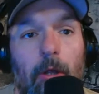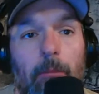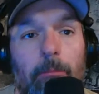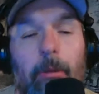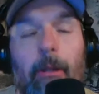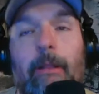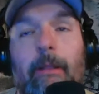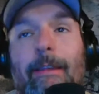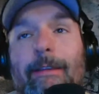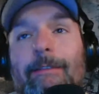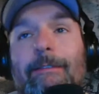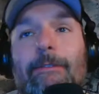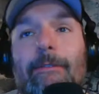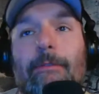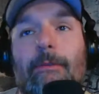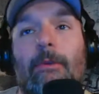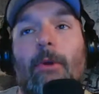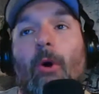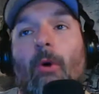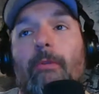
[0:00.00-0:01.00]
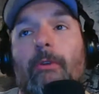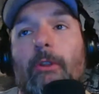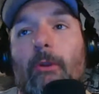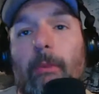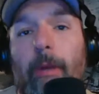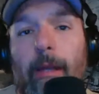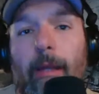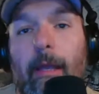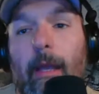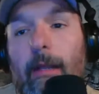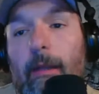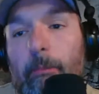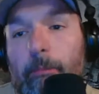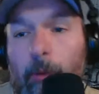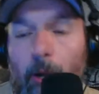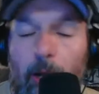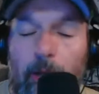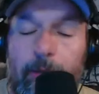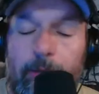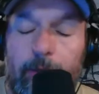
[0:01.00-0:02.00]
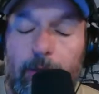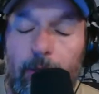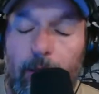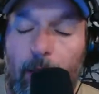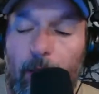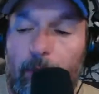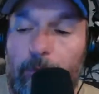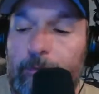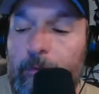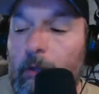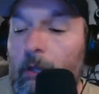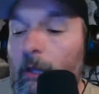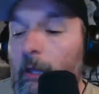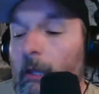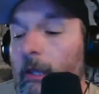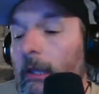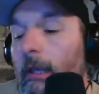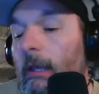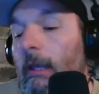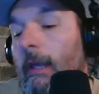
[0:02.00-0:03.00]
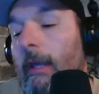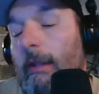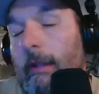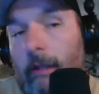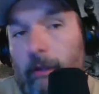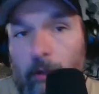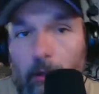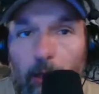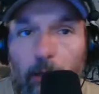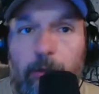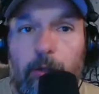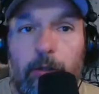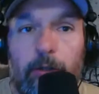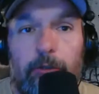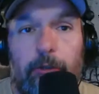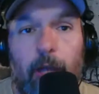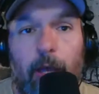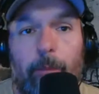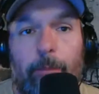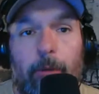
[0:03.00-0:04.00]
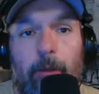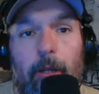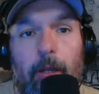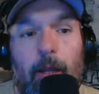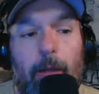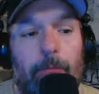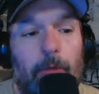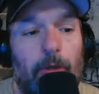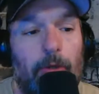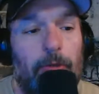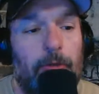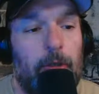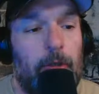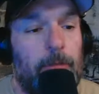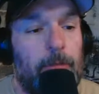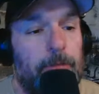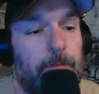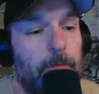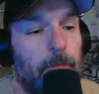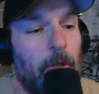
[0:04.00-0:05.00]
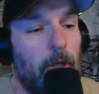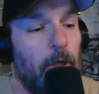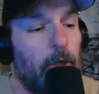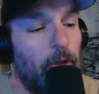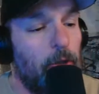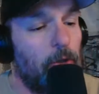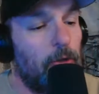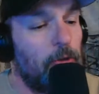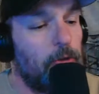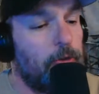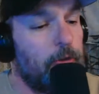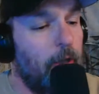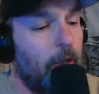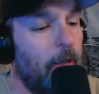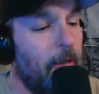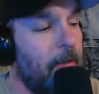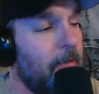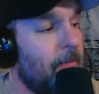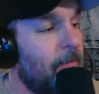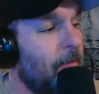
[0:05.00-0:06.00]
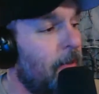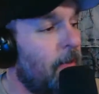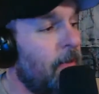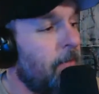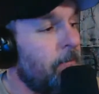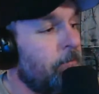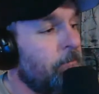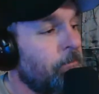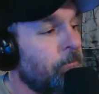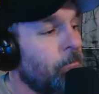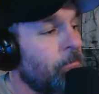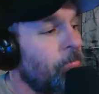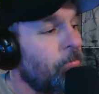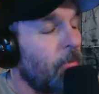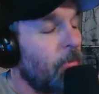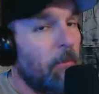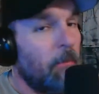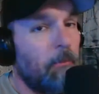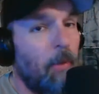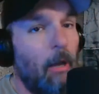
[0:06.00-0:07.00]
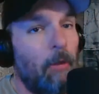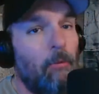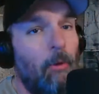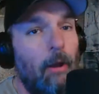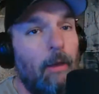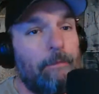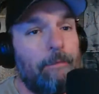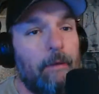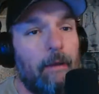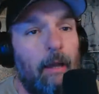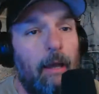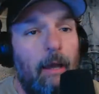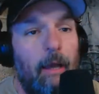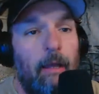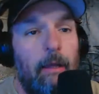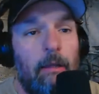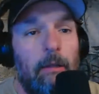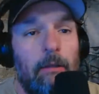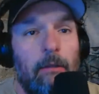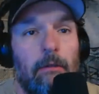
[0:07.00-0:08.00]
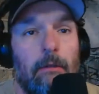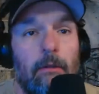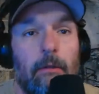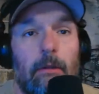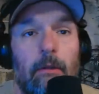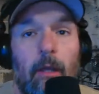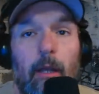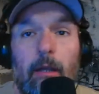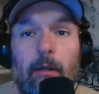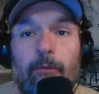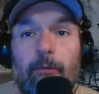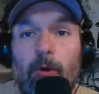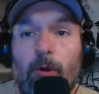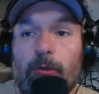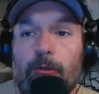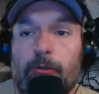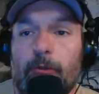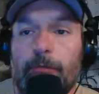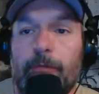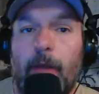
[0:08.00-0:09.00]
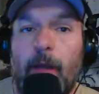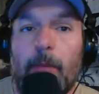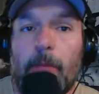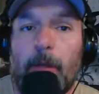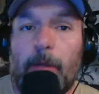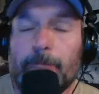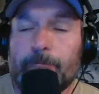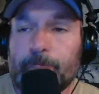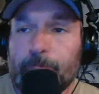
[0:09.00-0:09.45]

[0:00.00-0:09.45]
but this over the weekend, it brought it to life. And then the other example that I'm going to use is my wife and I, and of course the family,